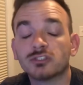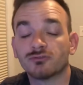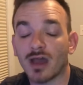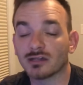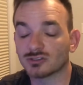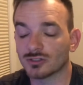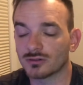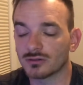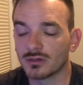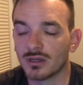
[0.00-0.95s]
faster.
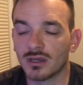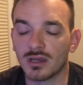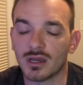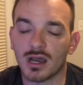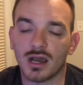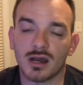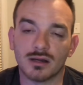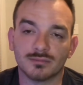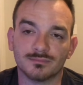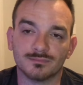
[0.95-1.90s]

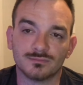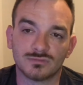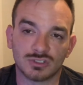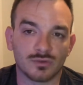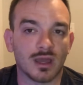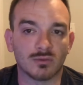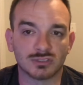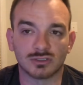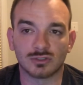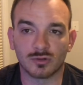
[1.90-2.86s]
So that was
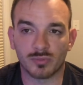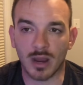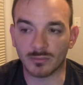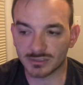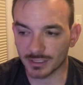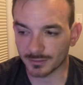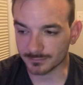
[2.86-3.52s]
a little promising.